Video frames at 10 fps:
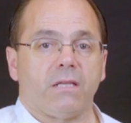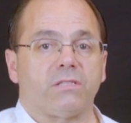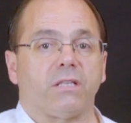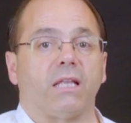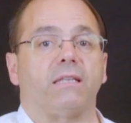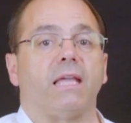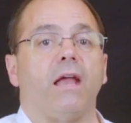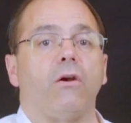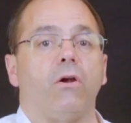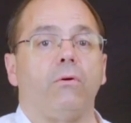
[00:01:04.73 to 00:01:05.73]
Select
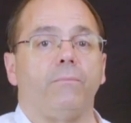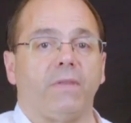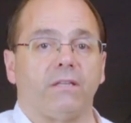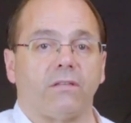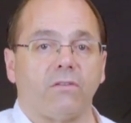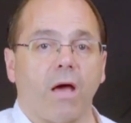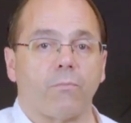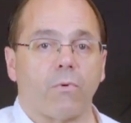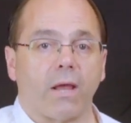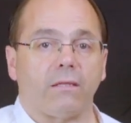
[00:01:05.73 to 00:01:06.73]
the arrow at the
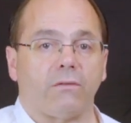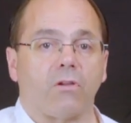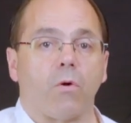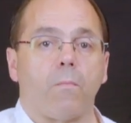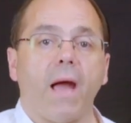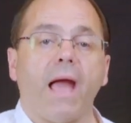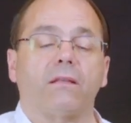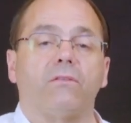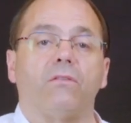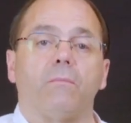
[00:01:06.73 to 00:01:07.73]
top right to go
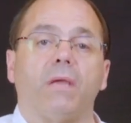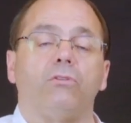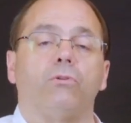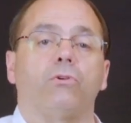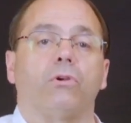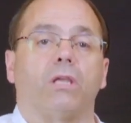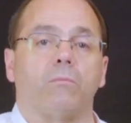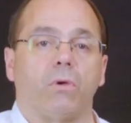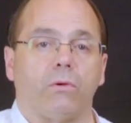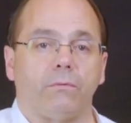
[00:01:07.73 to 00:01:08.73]
back to the manual
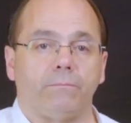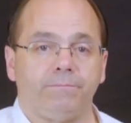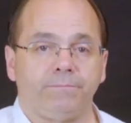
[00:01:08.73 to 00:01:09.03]
cooking mode.